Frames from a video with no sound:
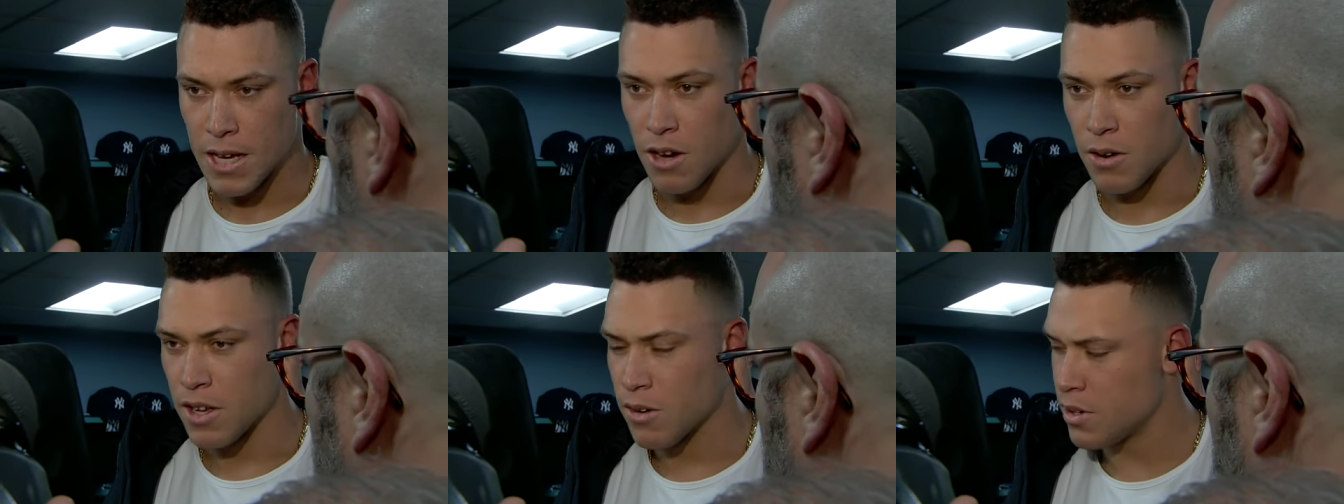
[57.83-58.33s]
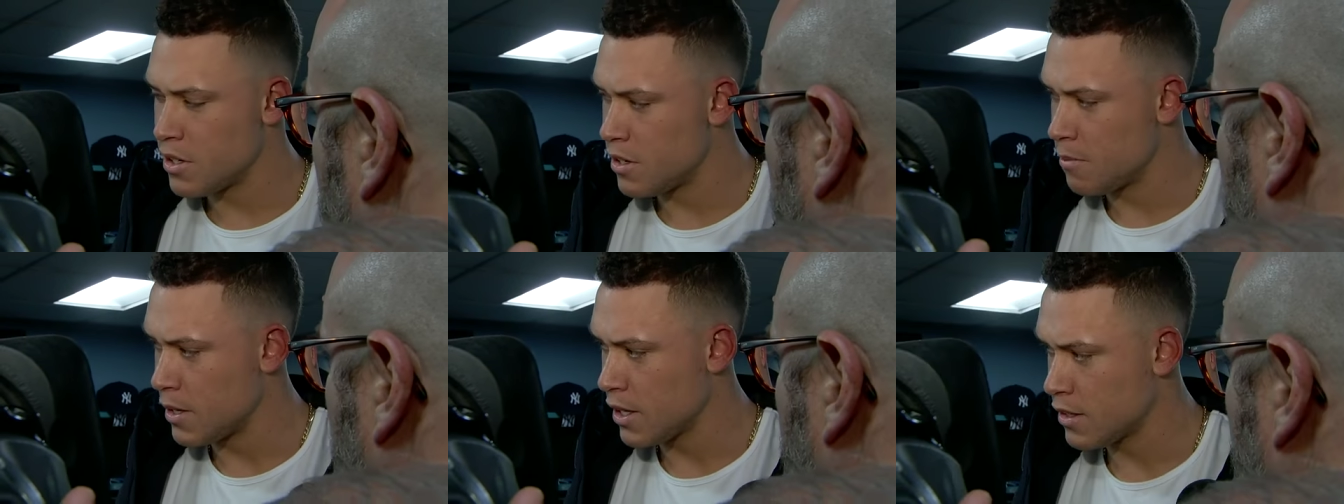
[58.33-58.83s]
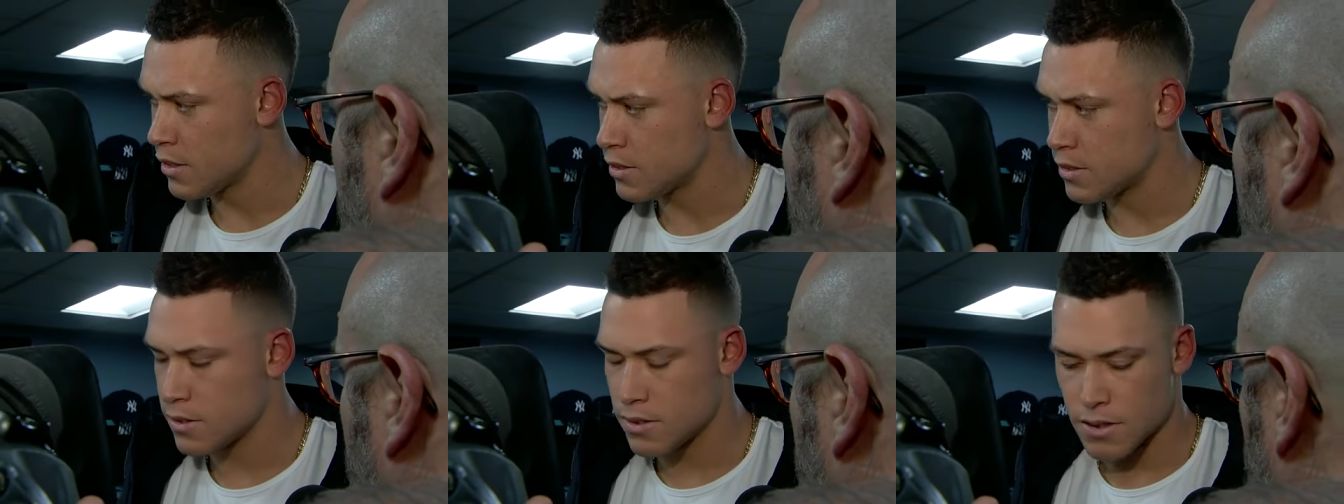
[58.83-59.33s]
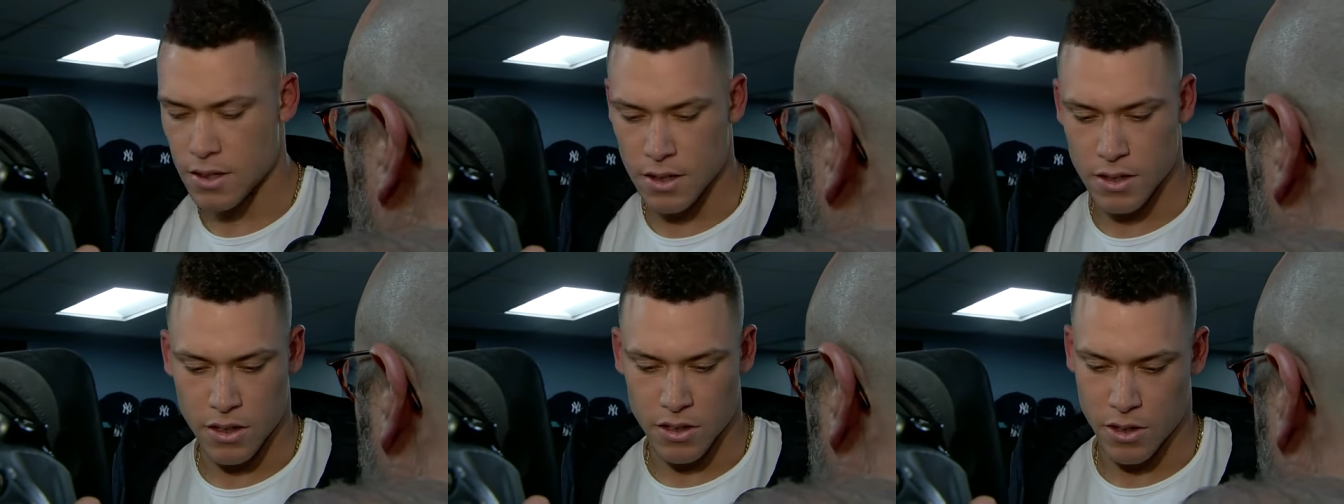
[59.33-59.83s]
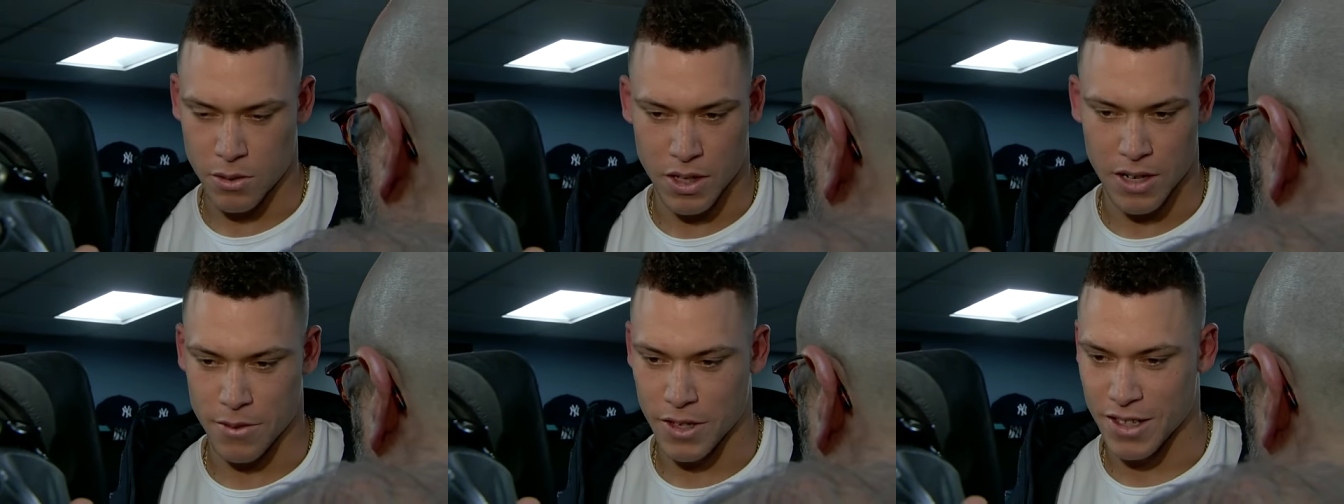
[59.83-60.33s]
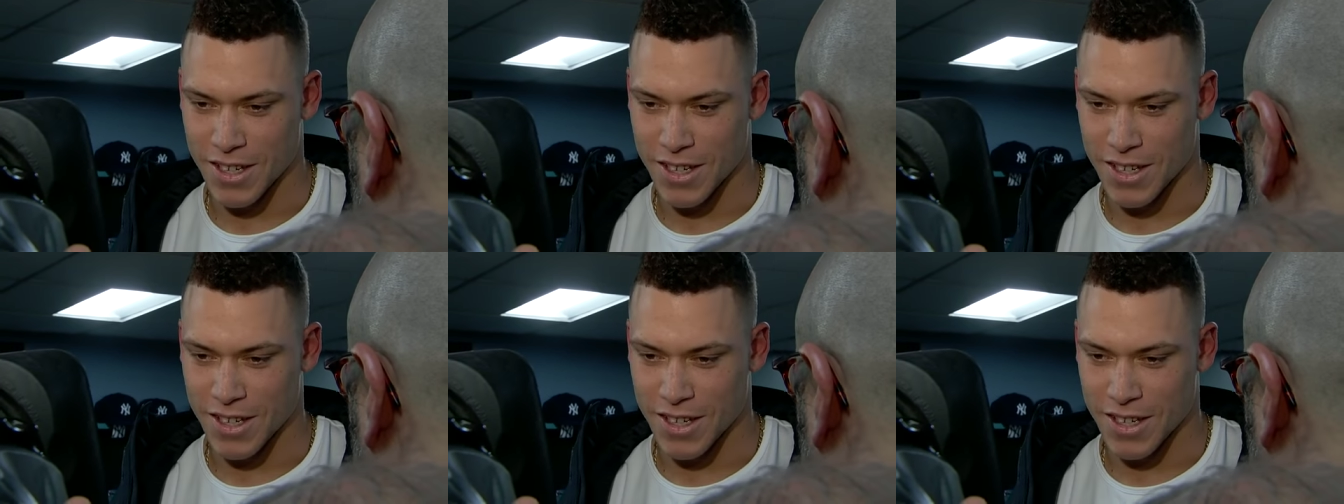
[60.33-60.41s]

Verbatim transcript: how angry did it make us? No, no one ever